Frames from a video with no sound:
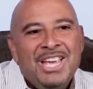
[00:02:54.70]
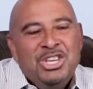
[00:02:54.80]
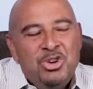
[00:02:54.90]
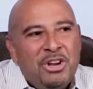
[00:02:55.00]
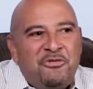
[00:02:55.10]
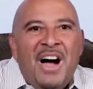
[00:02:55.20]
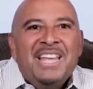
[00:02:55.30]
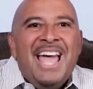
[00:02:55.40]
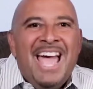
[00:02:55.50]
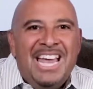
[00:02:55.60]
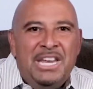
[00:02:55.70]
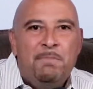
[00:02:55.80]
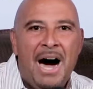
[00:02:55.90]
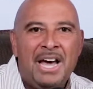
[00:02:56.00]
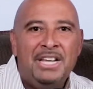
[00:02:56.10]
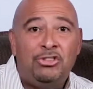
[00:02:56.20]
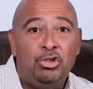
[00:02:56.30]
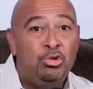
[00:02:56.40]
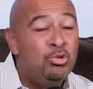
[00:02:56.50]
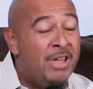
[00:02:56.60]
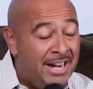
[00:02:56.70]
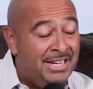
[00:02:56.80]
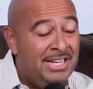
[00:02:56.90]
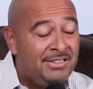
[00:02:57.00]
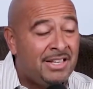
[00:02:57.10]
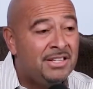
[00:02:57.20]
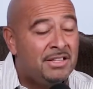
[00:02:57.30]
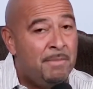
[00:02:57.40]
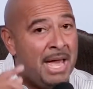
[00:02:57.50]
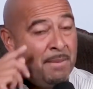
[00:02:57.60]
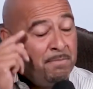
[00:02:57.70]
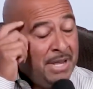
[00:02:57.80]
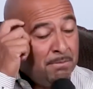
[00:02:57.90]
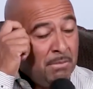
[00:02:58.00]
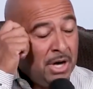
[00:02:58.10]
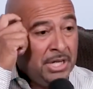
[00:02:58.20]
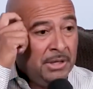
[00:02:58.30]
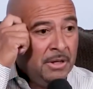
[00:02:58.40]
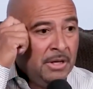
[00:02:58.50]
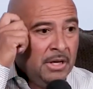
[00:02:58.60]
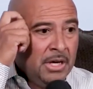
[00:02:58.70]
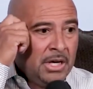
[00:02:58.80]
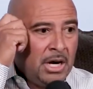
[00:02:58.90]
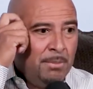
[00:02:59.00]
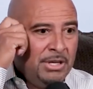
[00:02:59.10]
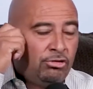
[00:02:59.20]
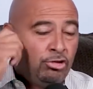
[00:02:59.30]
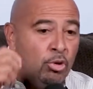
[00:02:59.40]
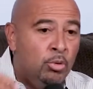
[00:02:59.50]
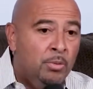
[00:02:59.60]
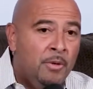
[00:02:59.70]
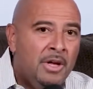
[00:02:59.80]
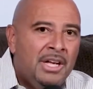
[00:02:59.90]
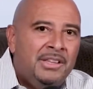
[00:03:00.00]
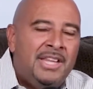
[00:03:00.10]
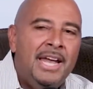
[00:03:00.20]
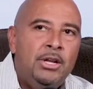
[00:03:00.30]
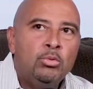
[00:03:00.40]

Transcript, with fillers: you could find anybody to do that, and he's going to demand big money coming soon. Daniel